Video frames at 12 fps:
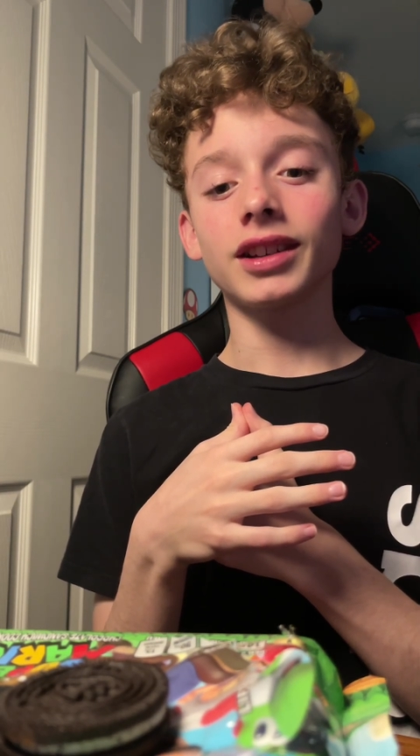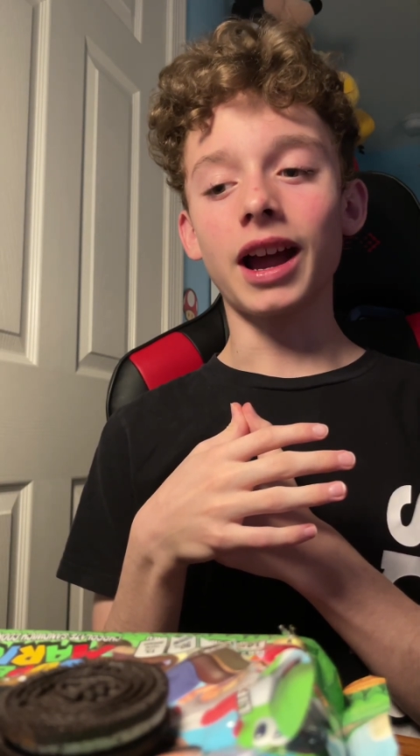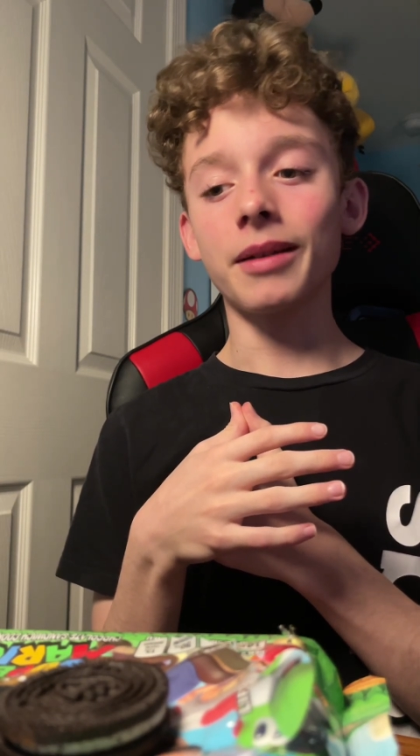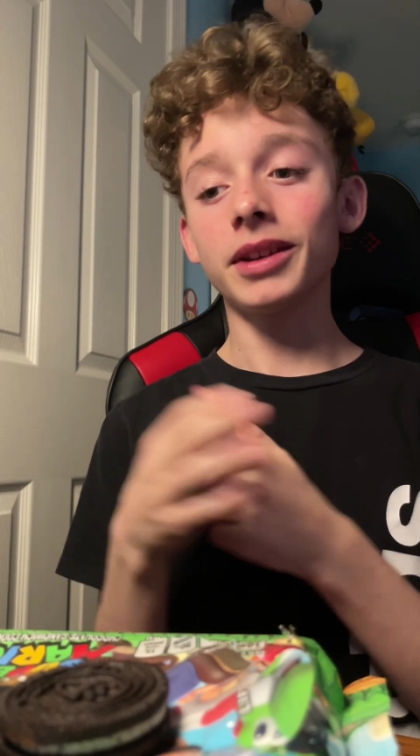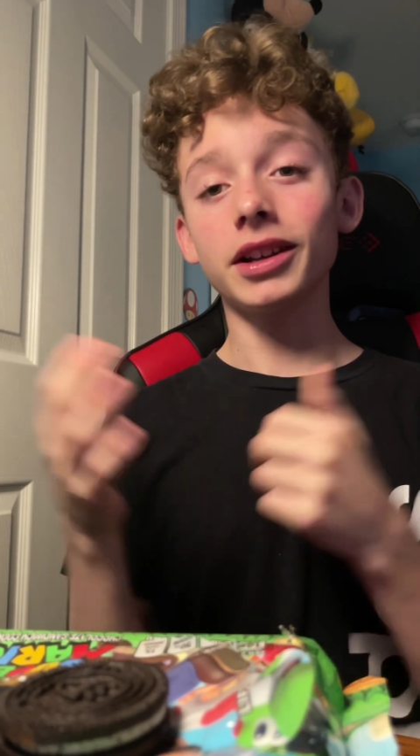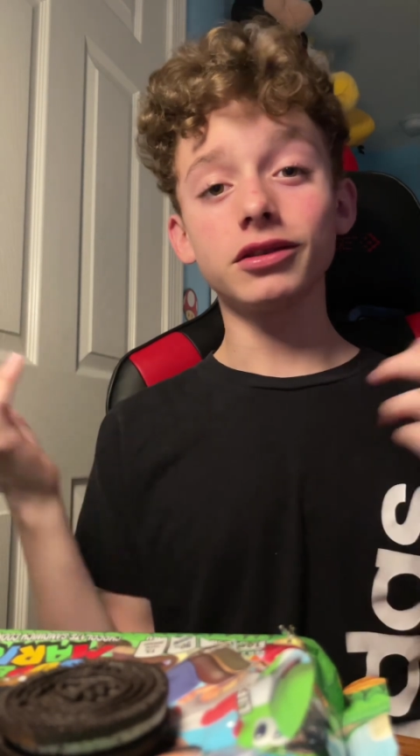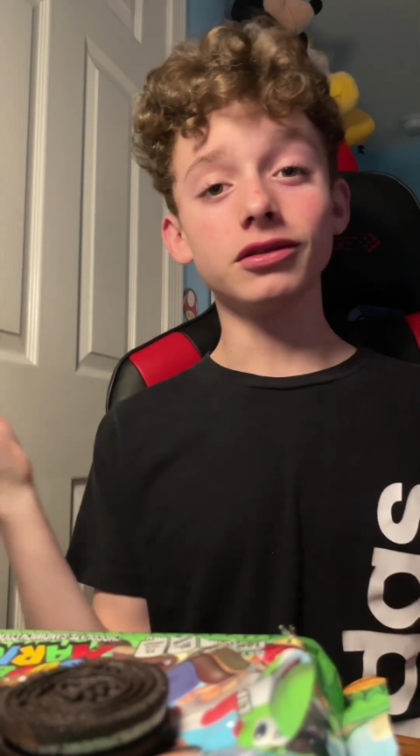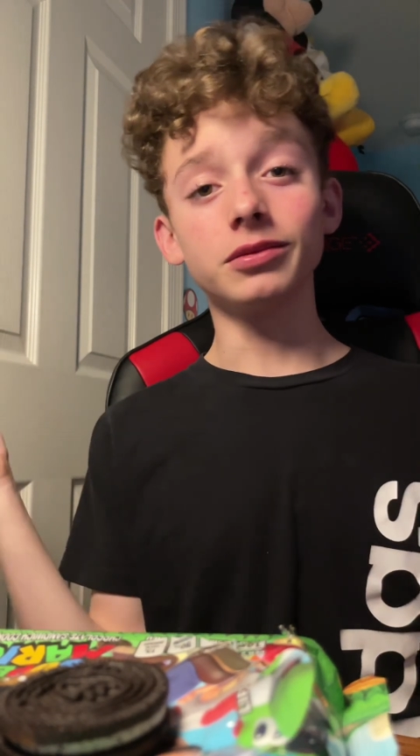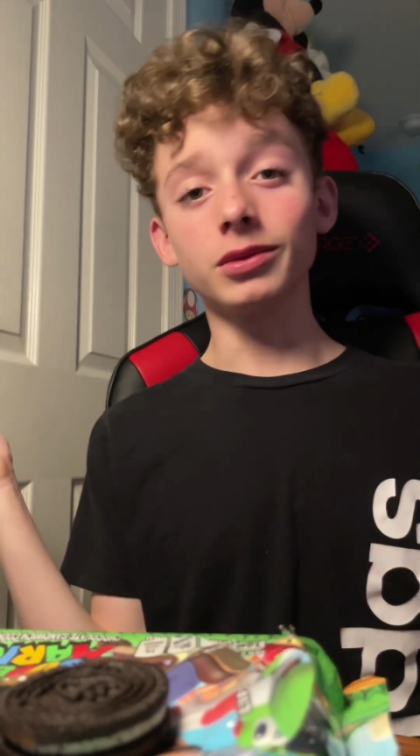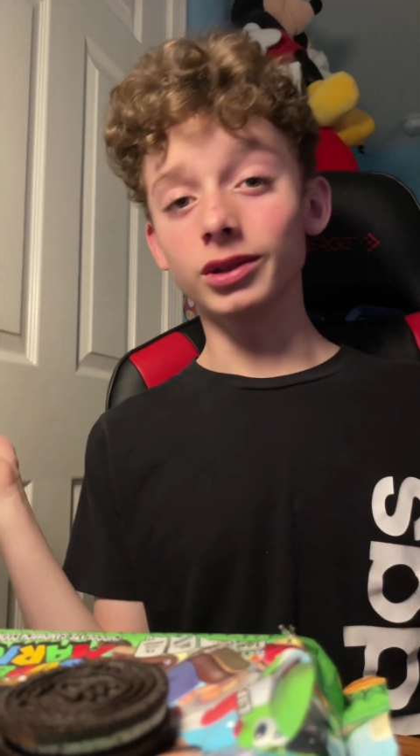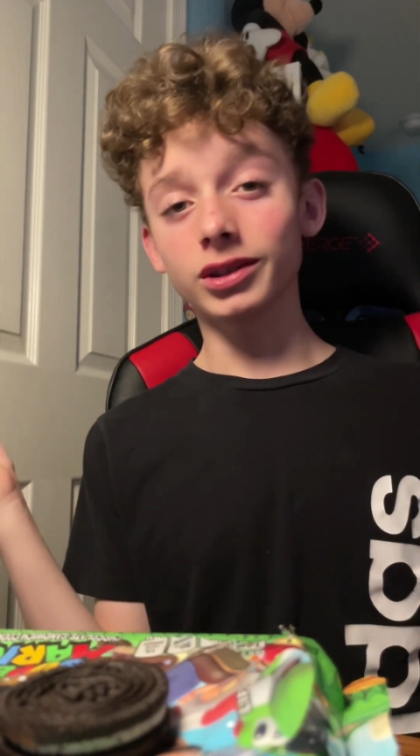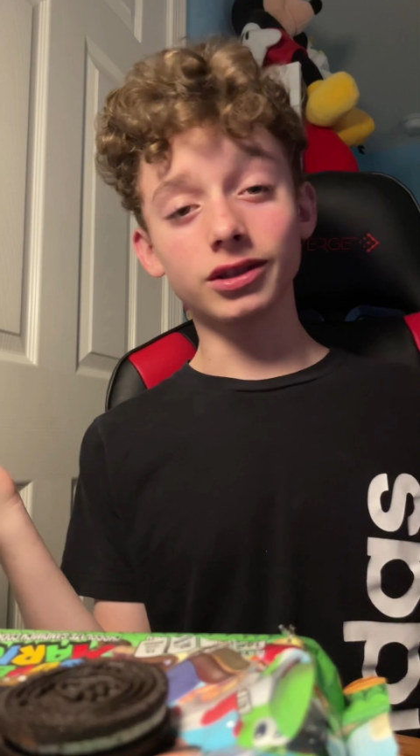I'm not doing
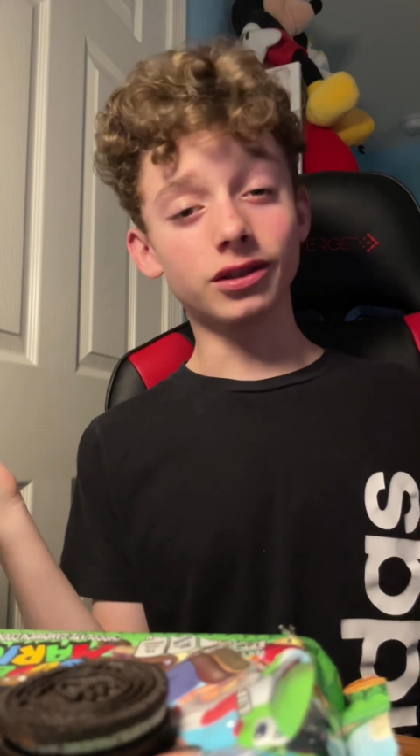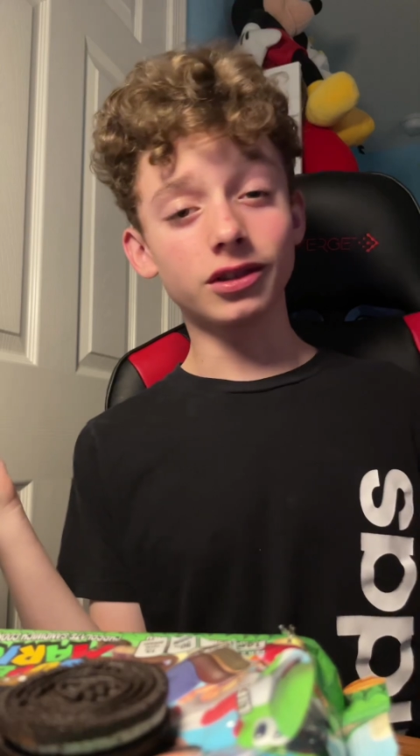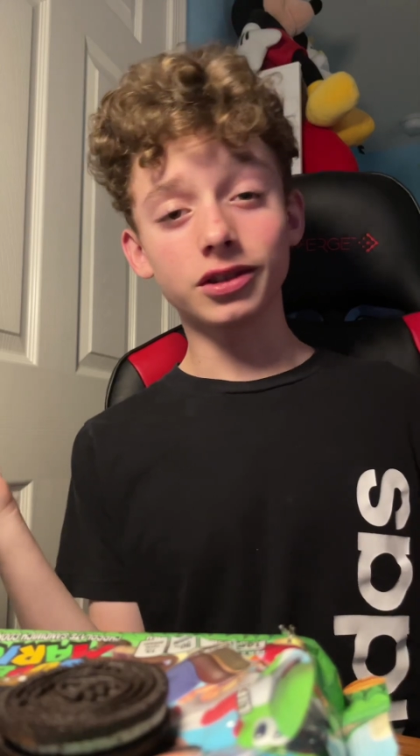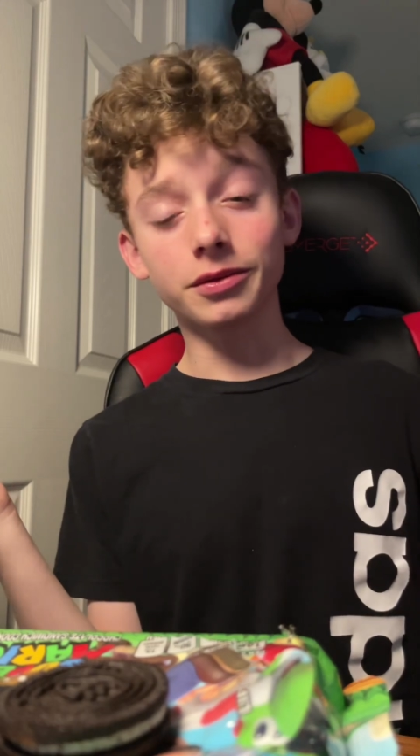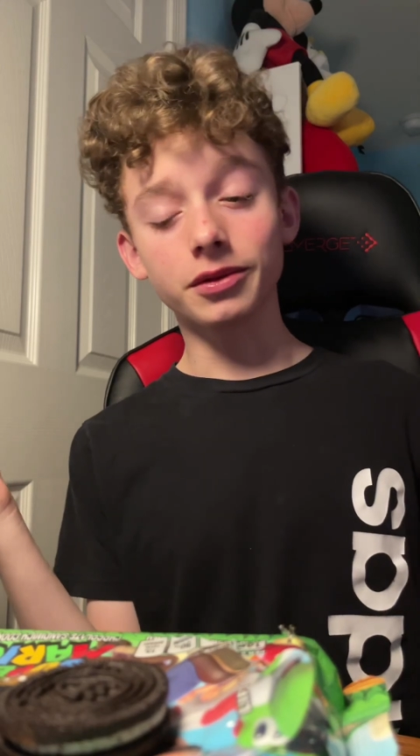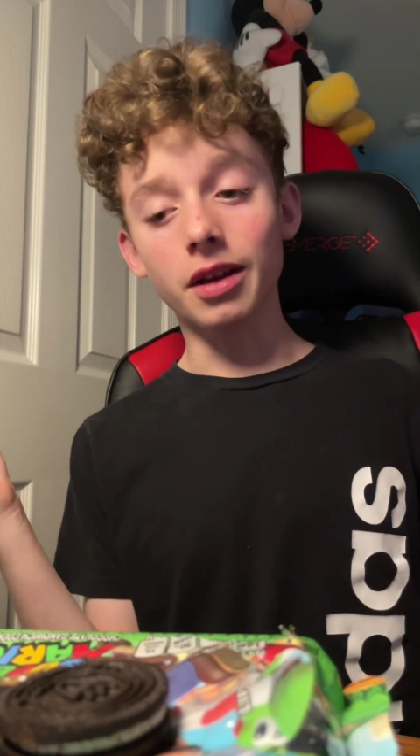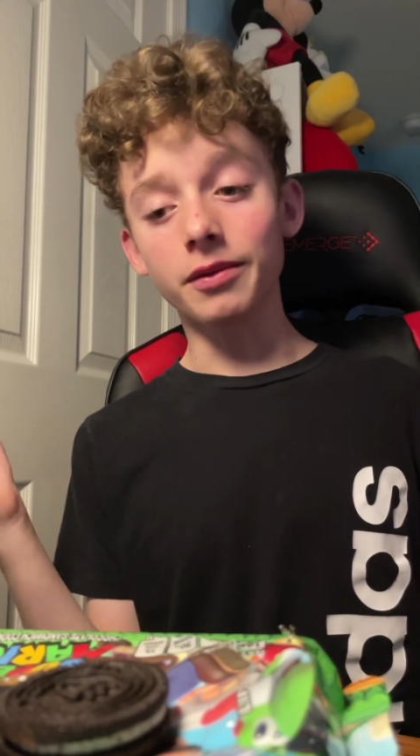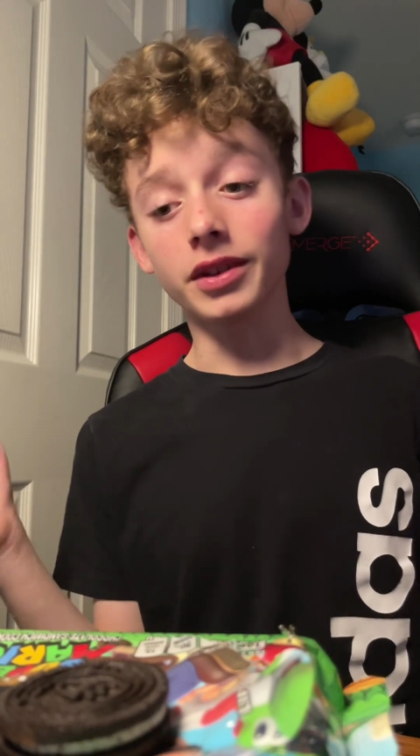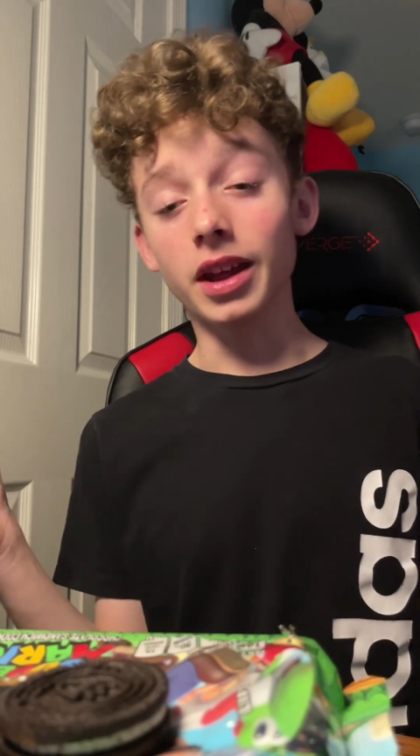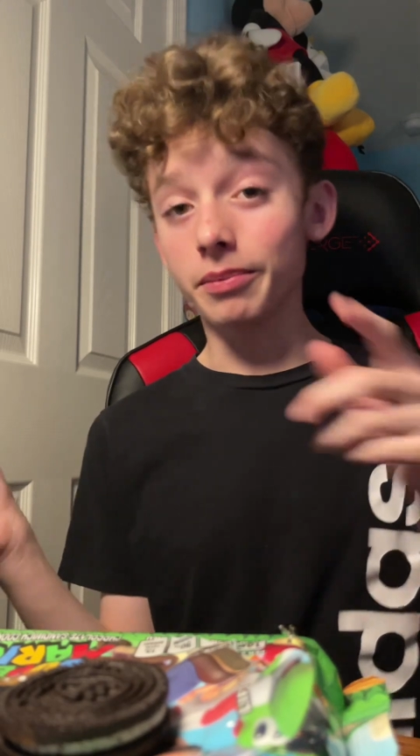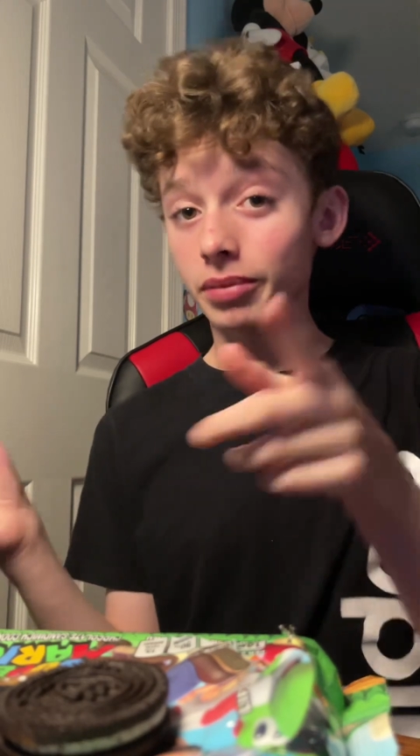more, so don't subscribe for that,